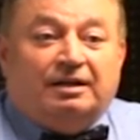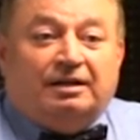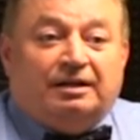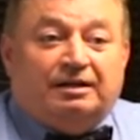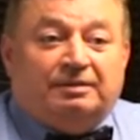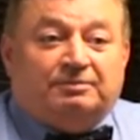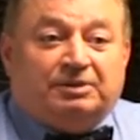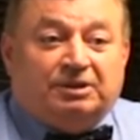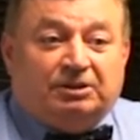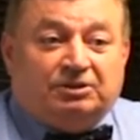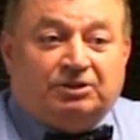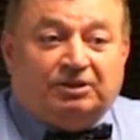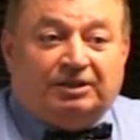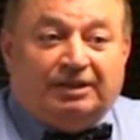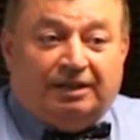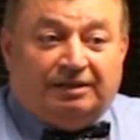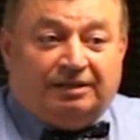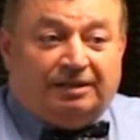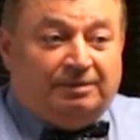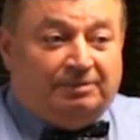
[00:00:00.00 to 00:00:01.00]
I'm teaching
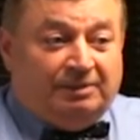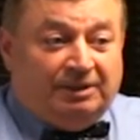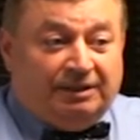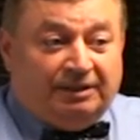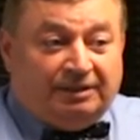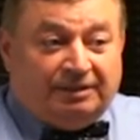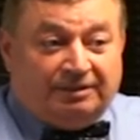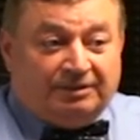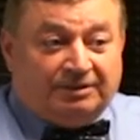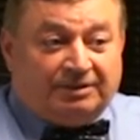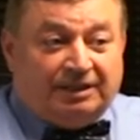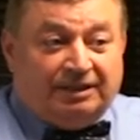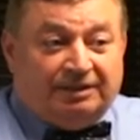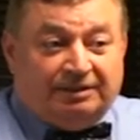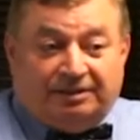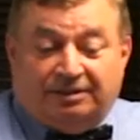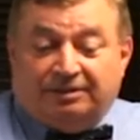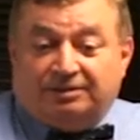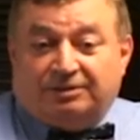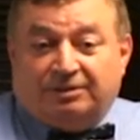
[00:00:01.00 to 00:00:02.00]
young Americans
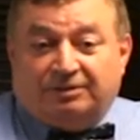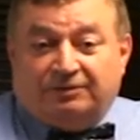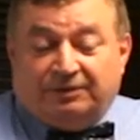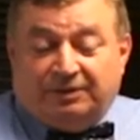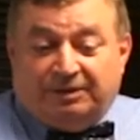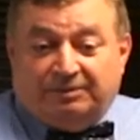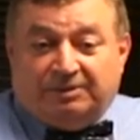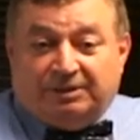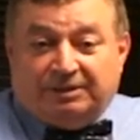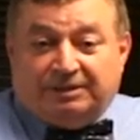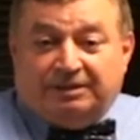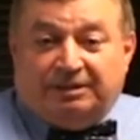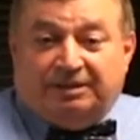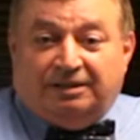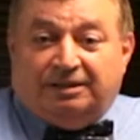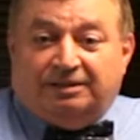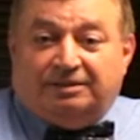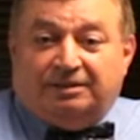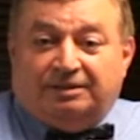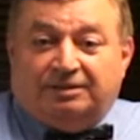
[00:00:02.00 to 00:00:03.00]
ideas of liberty,
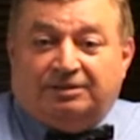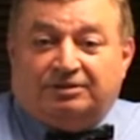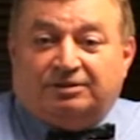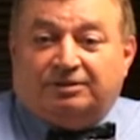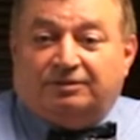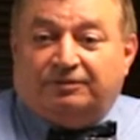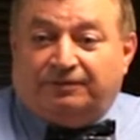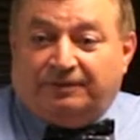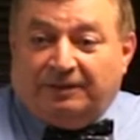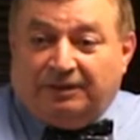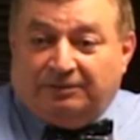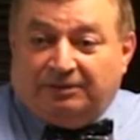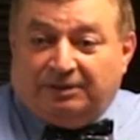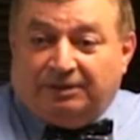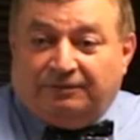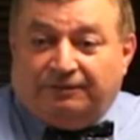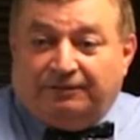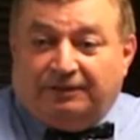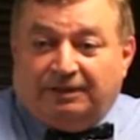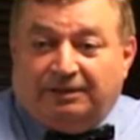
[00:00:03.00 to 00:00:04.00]
ideas of
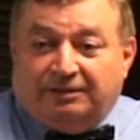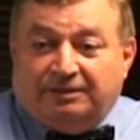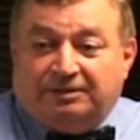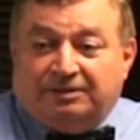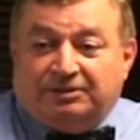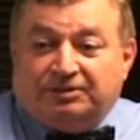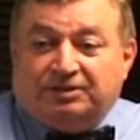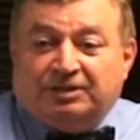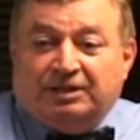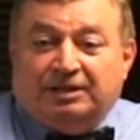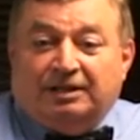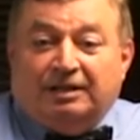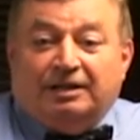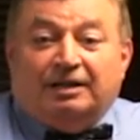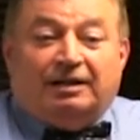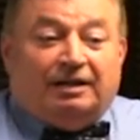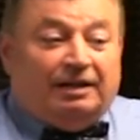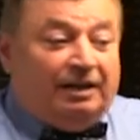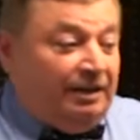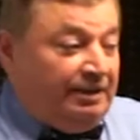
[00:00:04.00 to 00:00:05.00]
founding fathers,
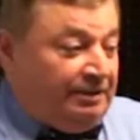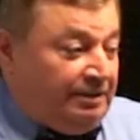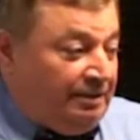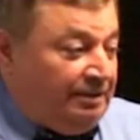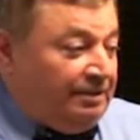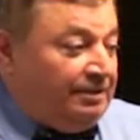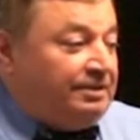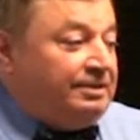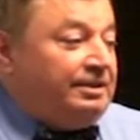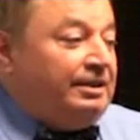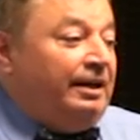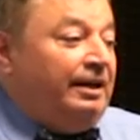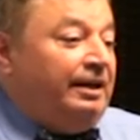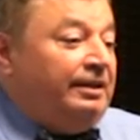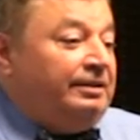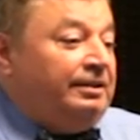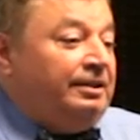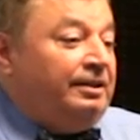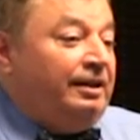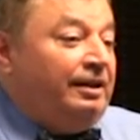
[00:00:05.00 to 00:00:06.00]
ideas
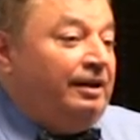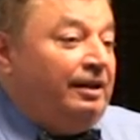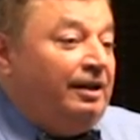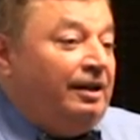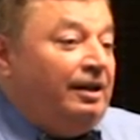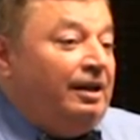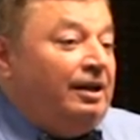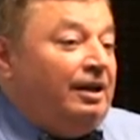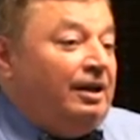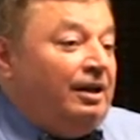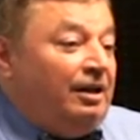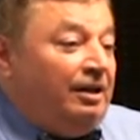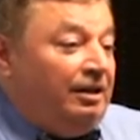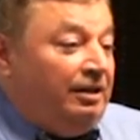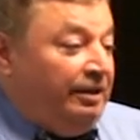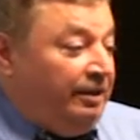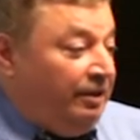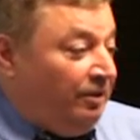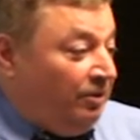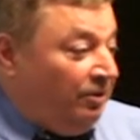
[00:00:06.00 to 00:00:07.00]
that
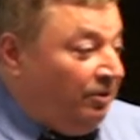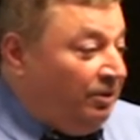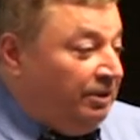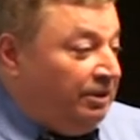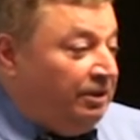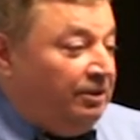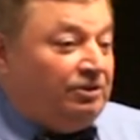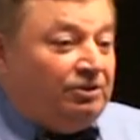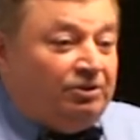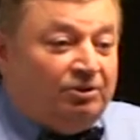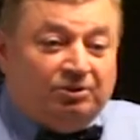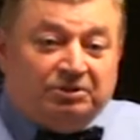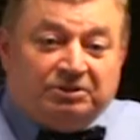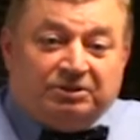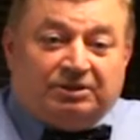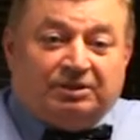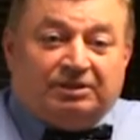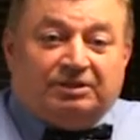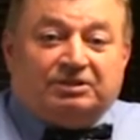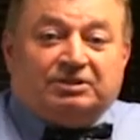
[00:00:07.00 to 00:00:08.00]
Leon and
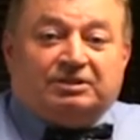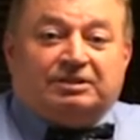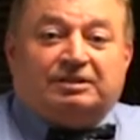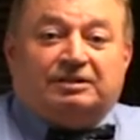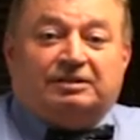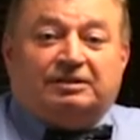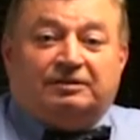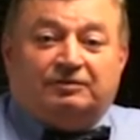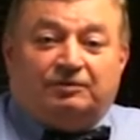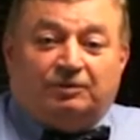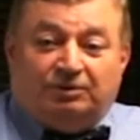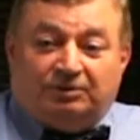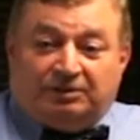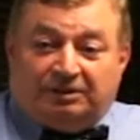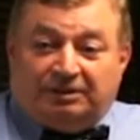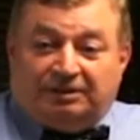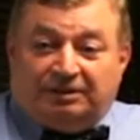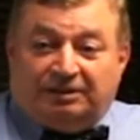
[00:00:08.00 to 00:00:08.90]
Eustace devoted